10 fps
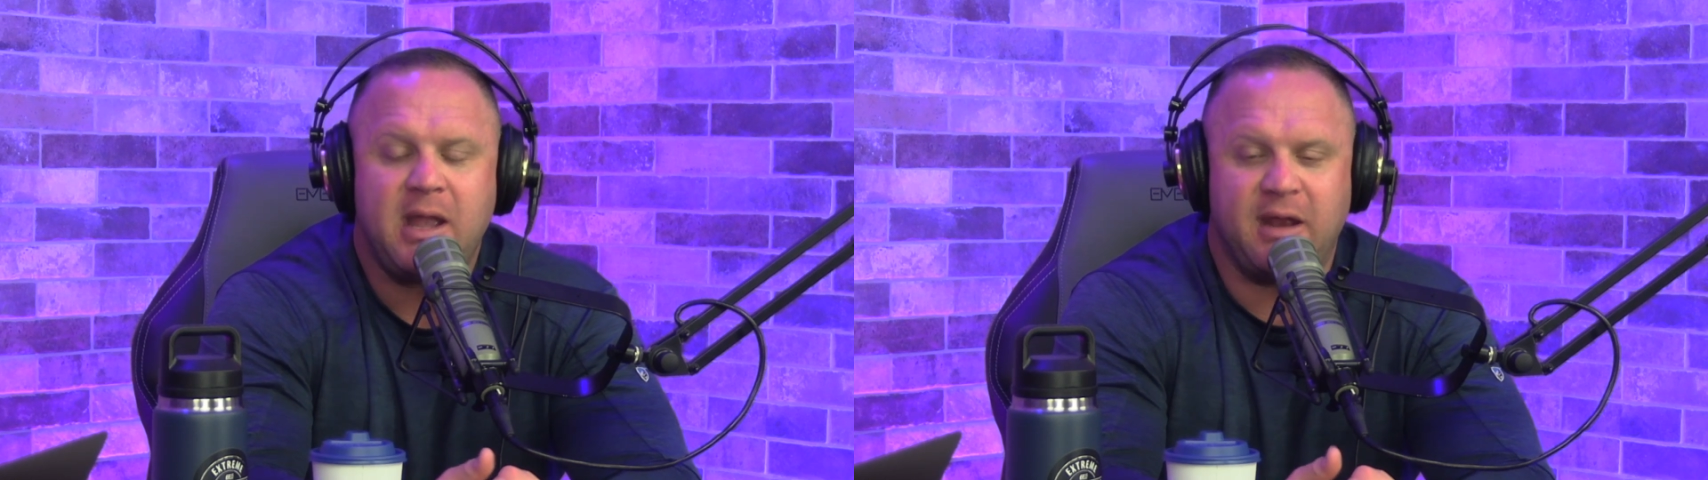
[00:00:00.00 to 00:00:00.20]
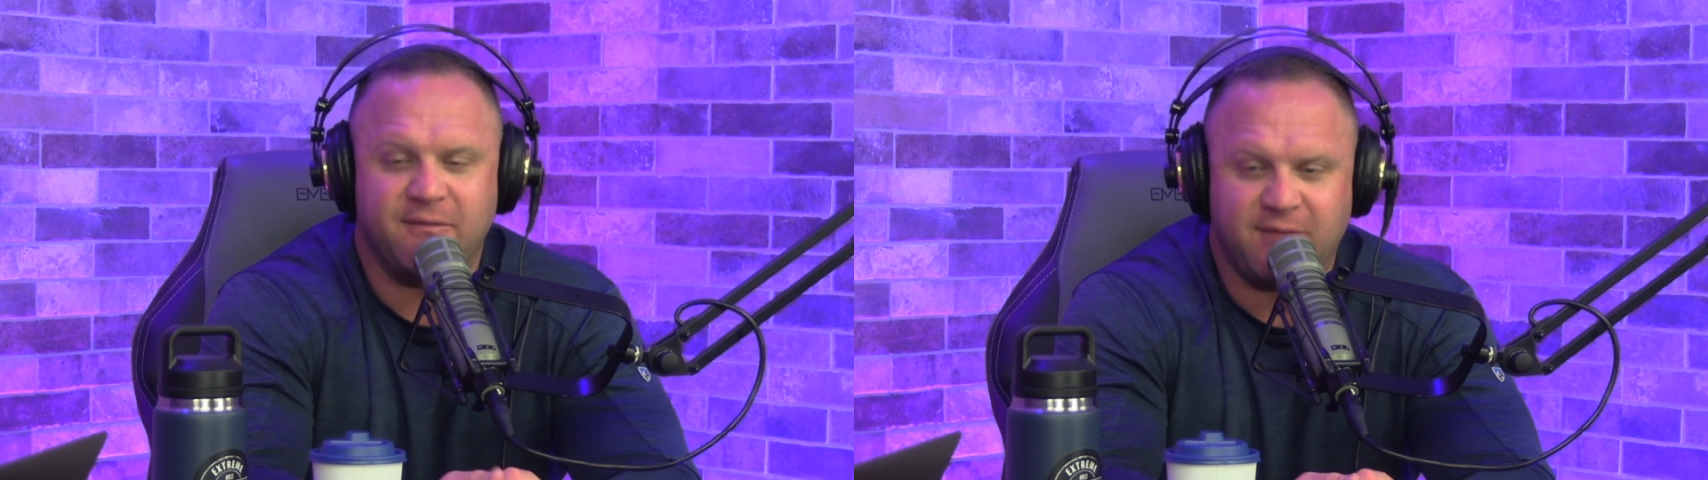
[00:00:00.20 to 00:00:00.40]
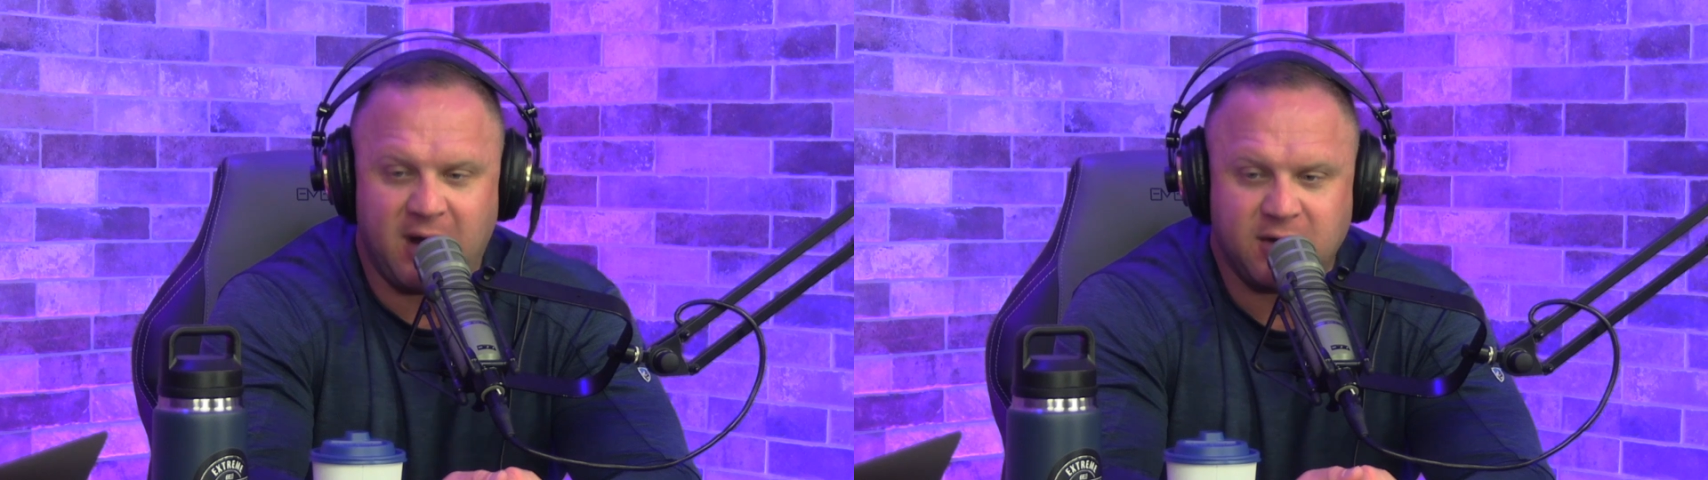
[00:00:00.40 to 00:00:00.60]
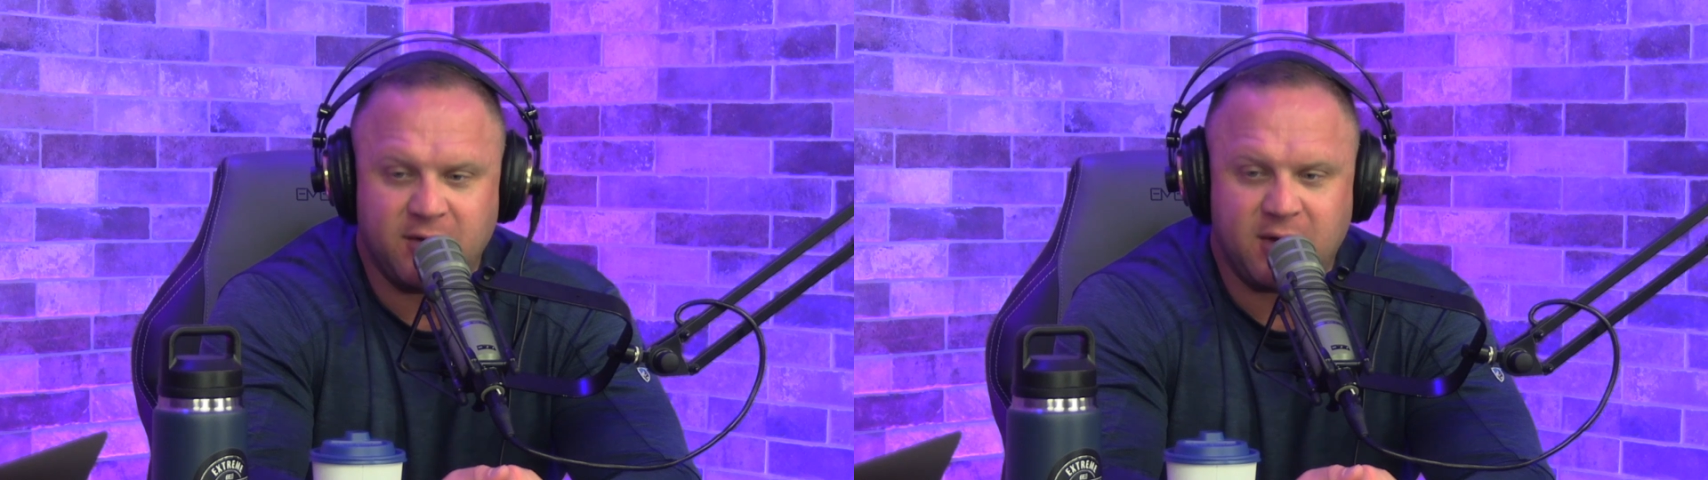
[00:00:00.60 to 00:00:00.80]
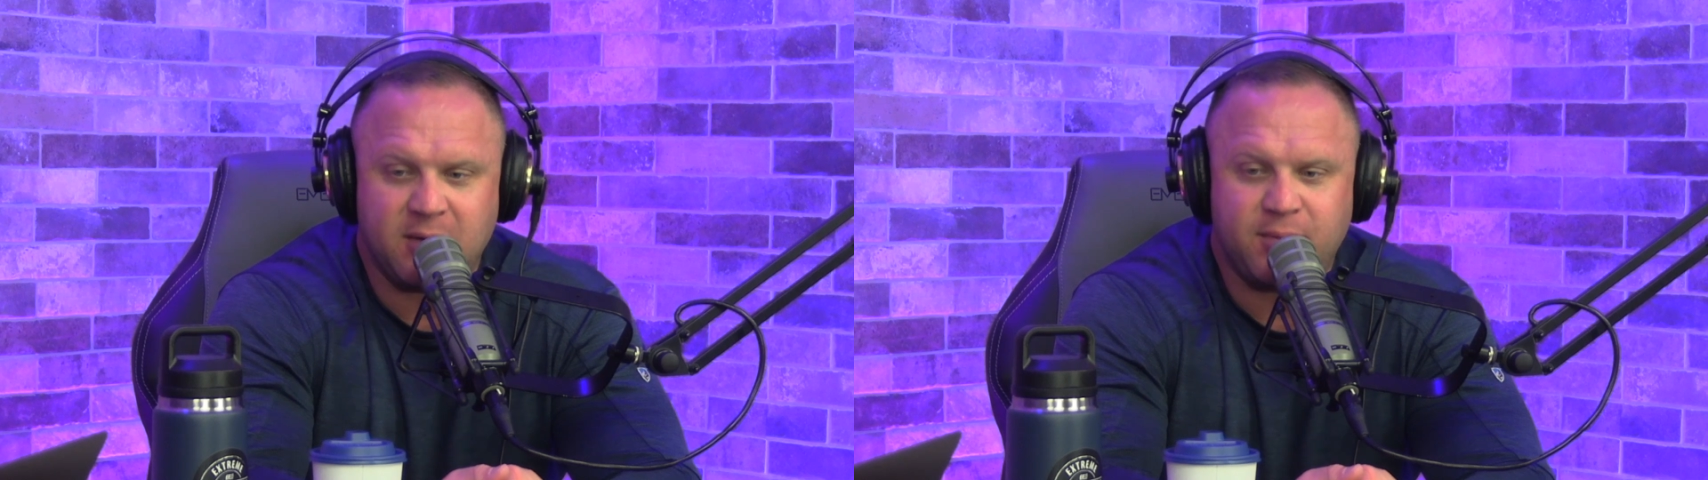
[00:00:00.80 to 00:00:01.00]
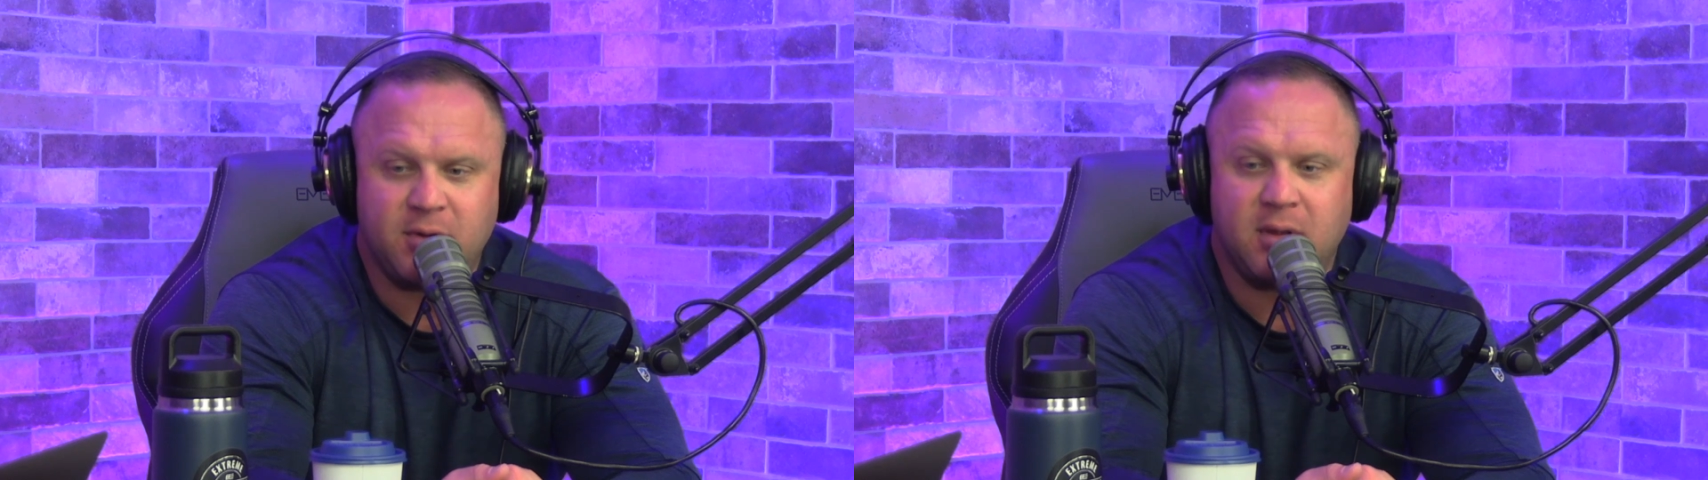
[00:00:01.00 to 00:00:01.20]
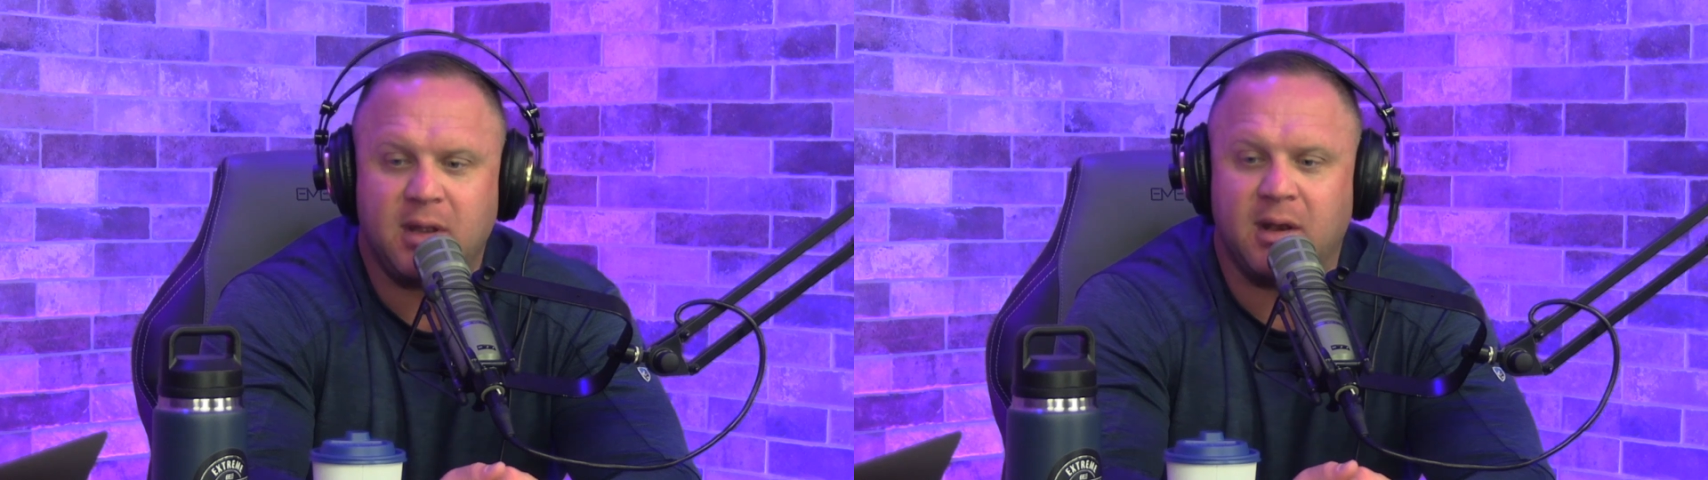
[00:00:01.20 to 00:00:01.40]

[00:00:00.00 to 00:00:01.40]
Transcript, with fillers: and value their input.